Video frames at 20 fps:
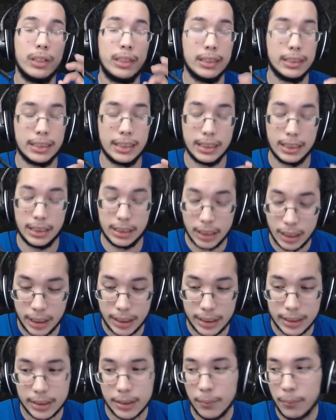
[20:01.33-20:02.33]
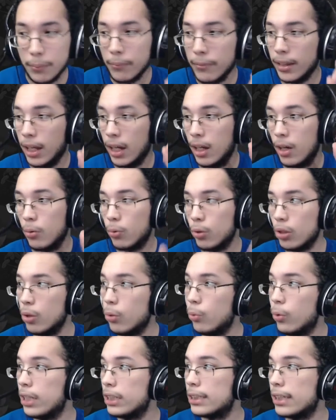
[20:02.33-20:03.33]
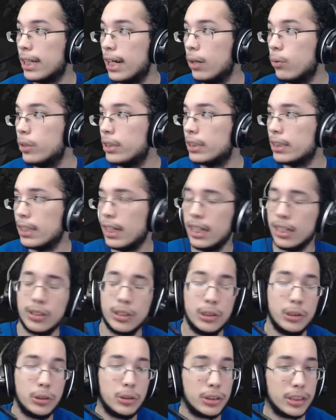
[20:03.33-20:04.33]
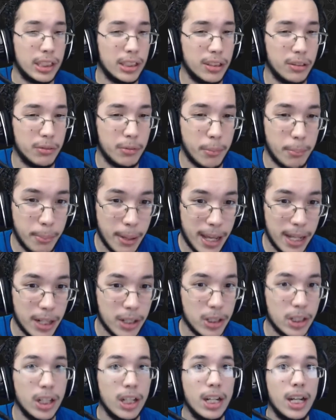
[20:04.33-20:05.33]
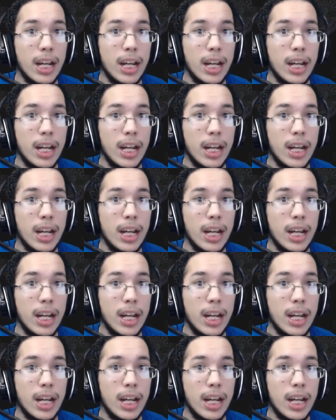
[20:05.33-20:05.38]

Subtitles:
this thing does. Rotom-Wash, I wish I could have used a little bit better.